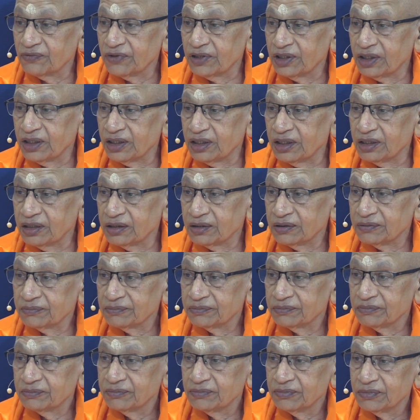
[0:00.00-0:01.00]
where
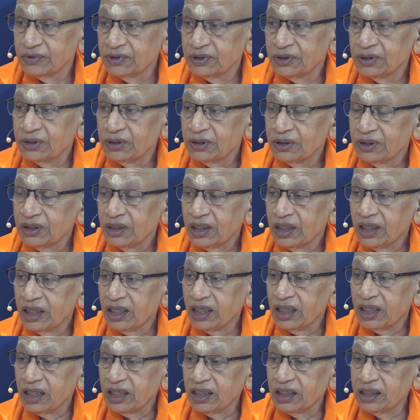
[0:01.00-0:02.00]

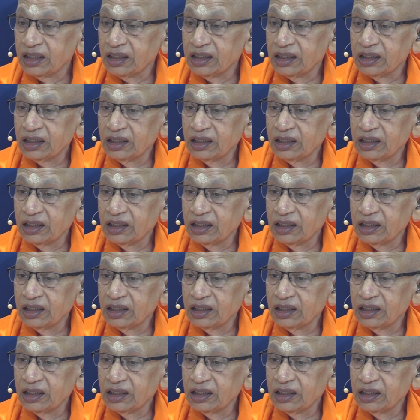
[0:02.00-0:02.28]
I